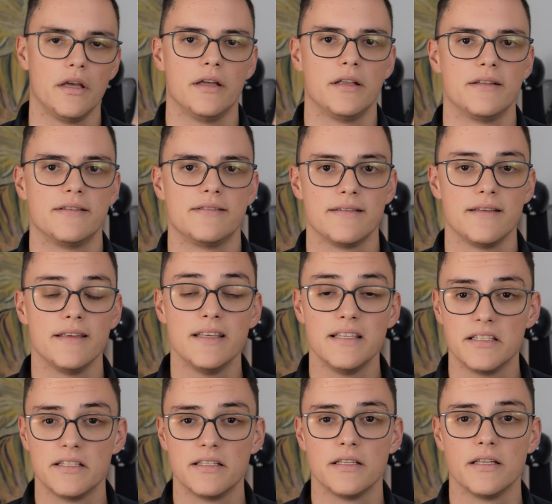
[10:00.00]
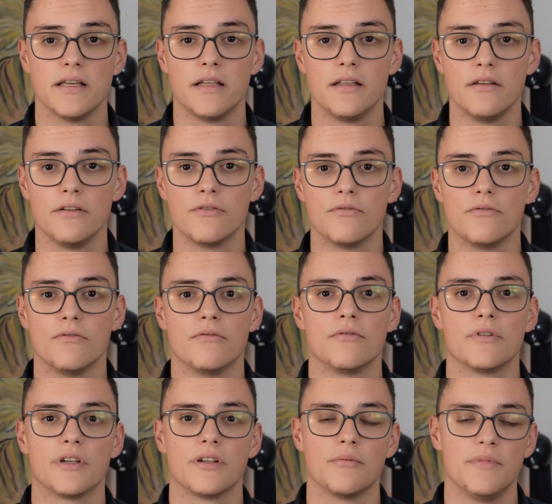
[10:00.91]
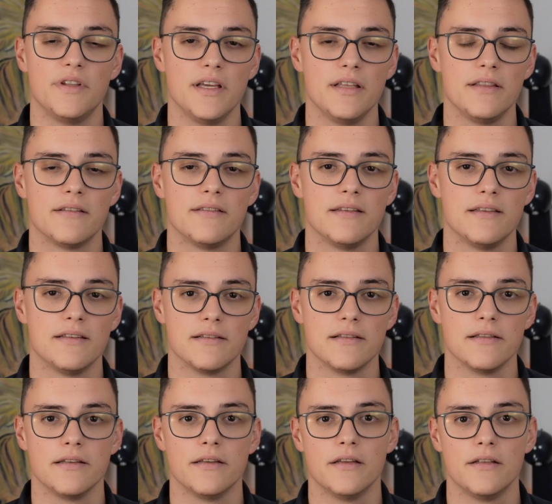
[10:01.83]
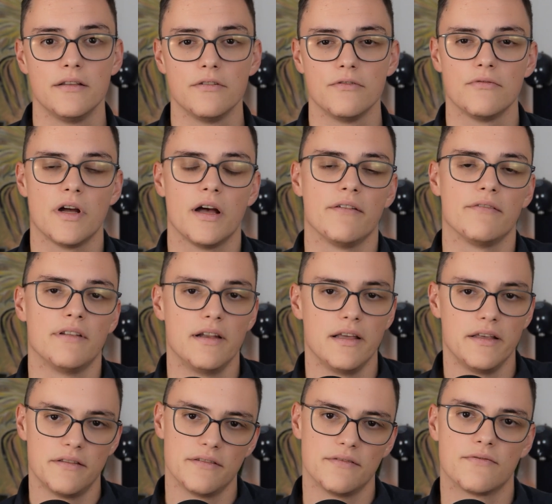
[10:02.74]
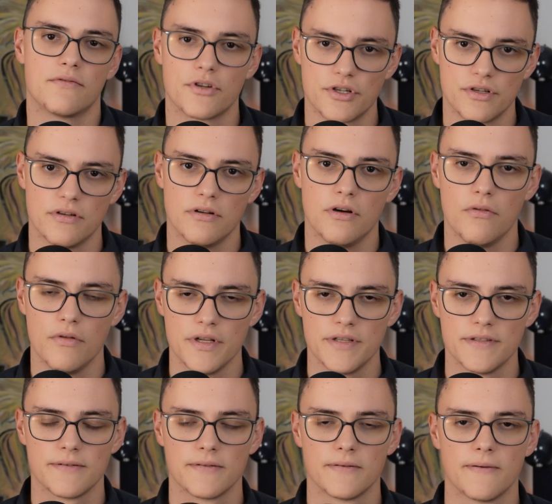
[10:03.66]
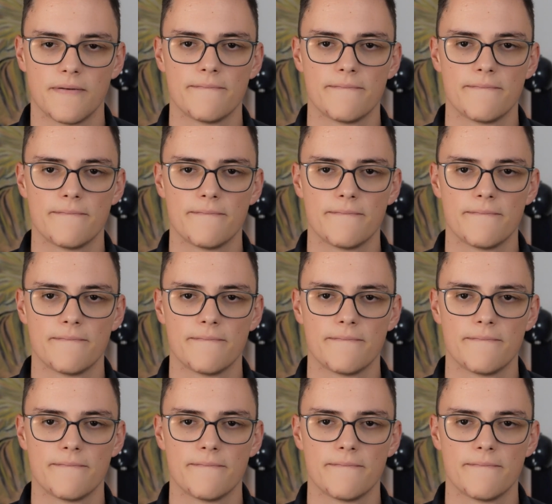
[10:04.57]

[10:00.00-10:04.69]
and it's easy and you can update it easily and you have the latest version always.